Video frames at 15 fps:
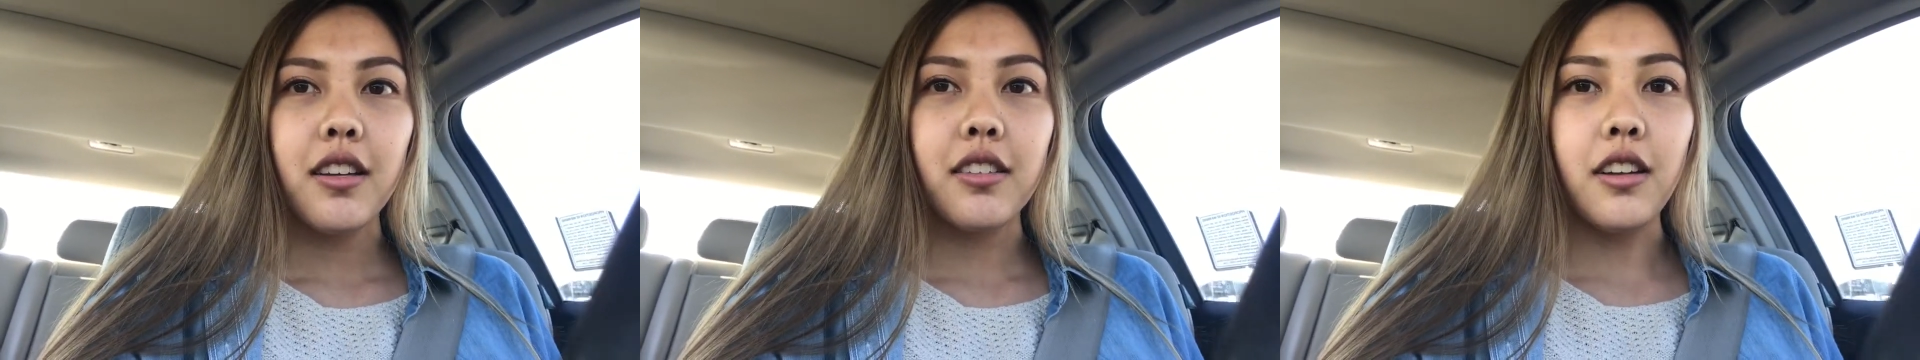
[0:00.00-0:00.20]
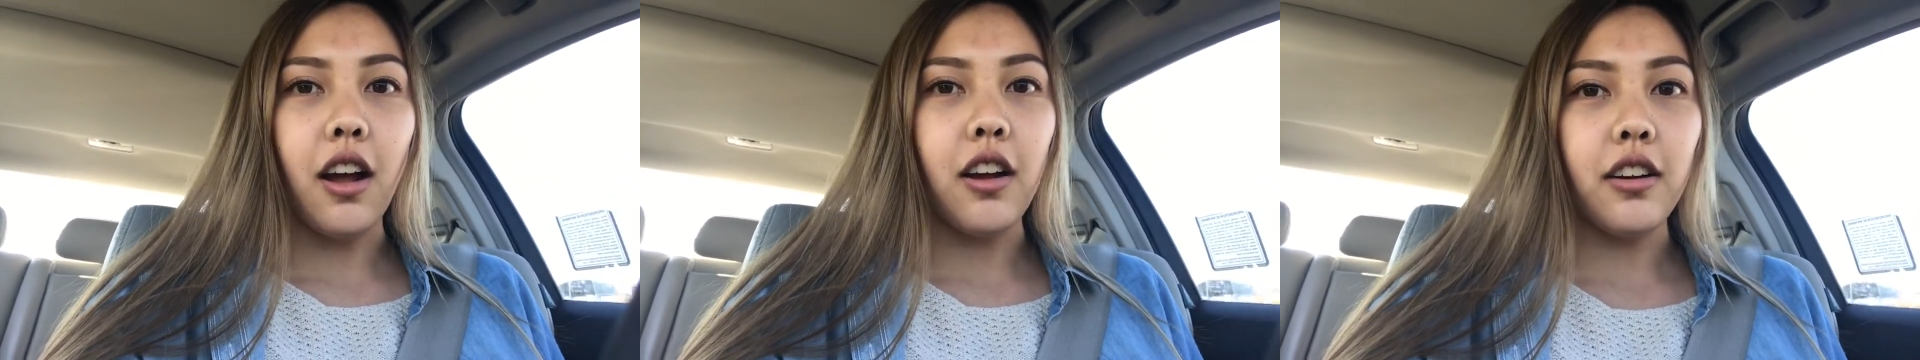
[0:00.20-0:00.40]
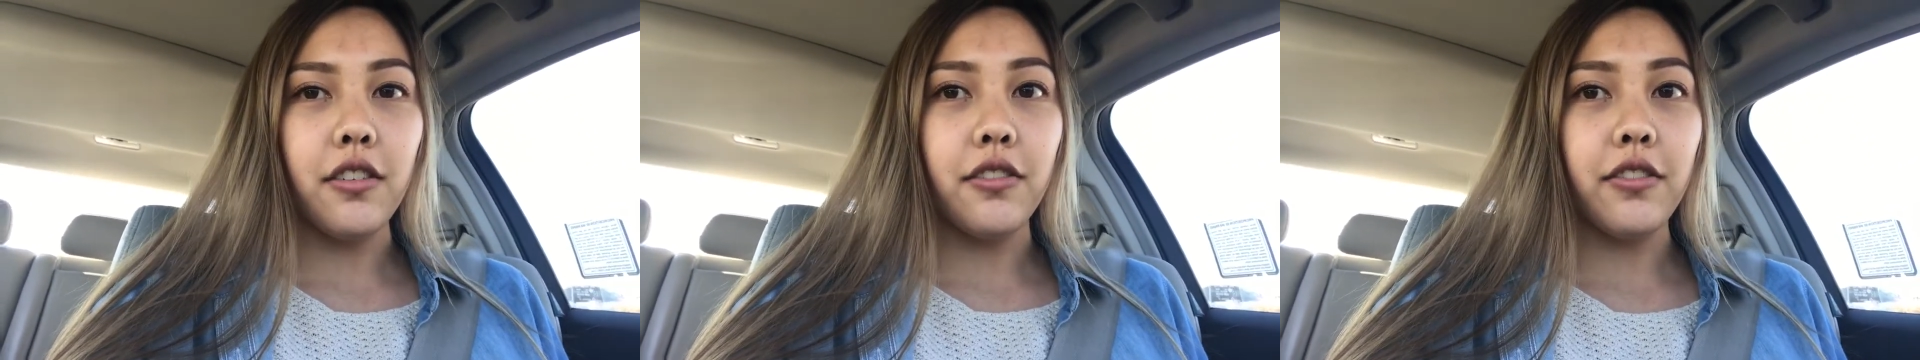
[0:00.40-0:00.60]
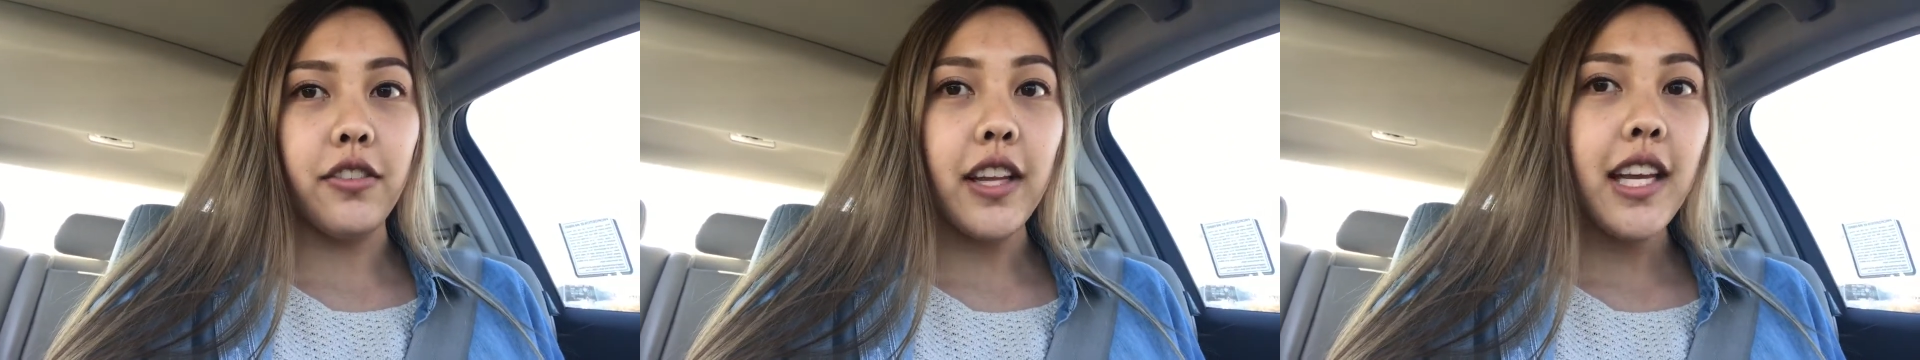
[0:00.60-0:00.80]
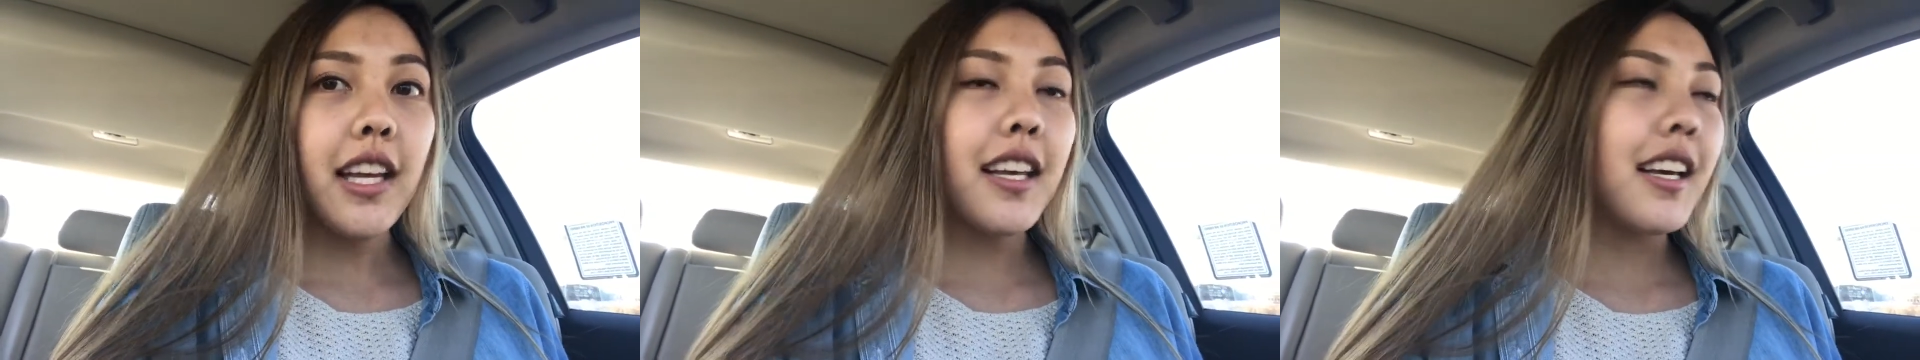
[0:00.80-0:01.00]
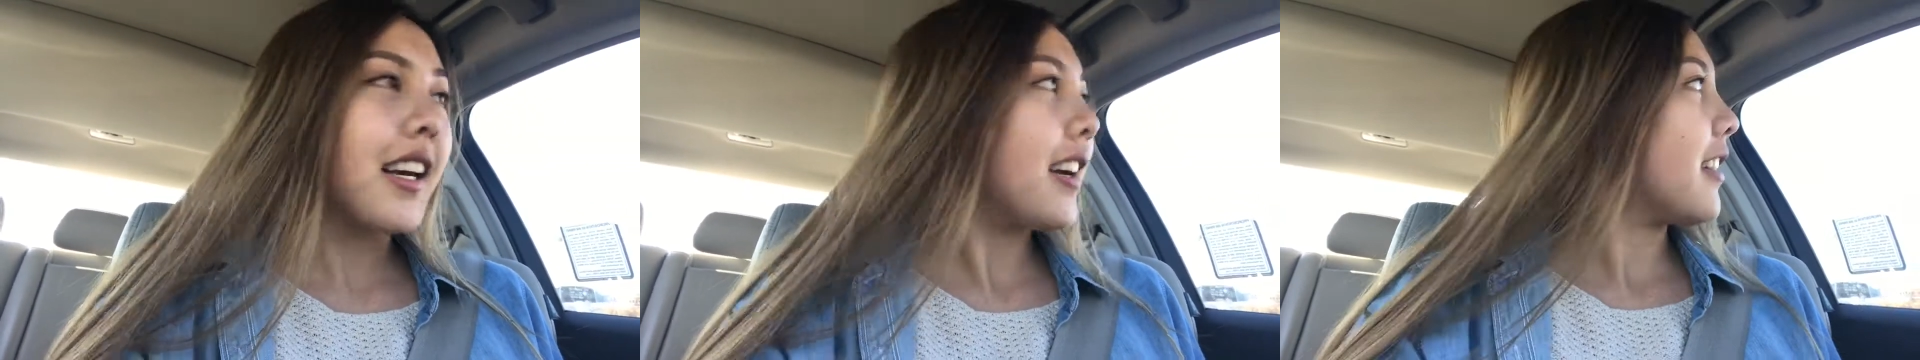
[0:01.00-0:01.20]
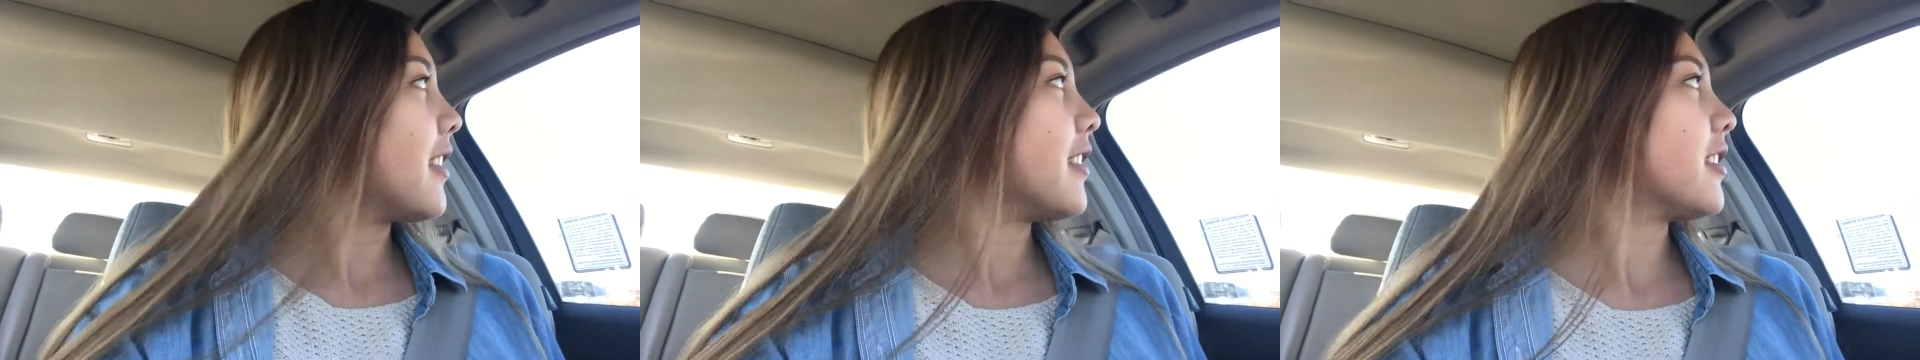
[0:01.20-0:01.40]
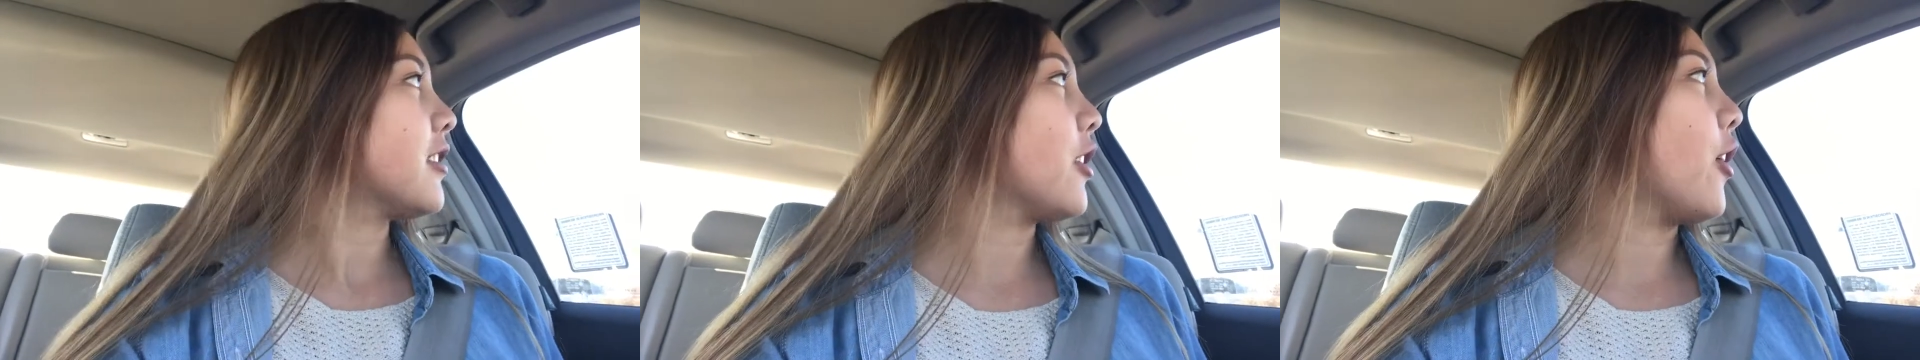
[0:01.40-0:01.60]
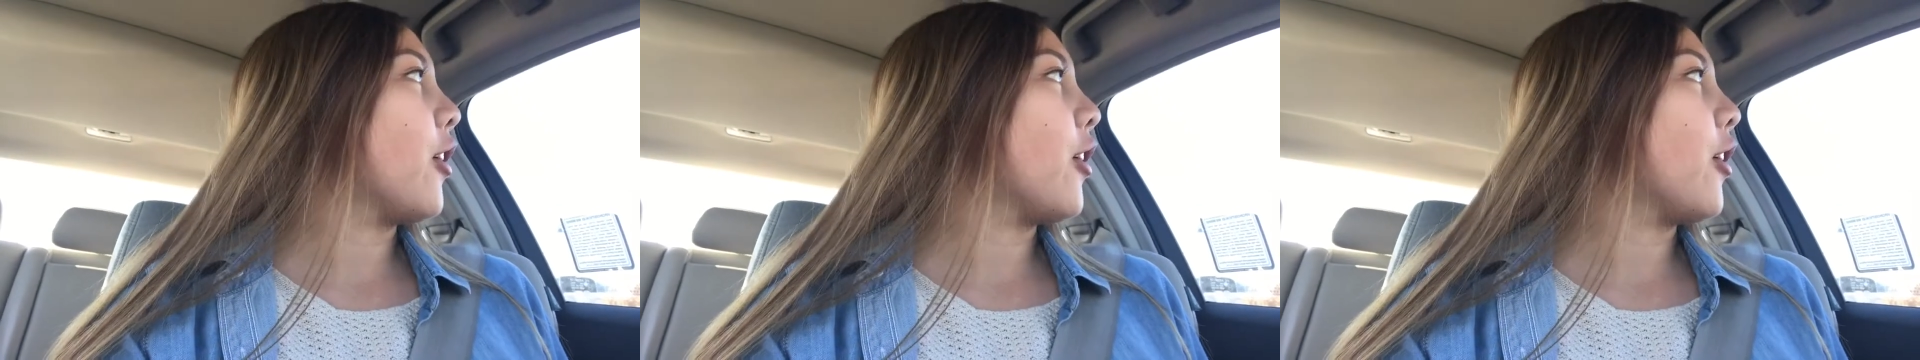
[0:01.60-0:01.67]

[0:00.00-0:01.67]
not on fleek, so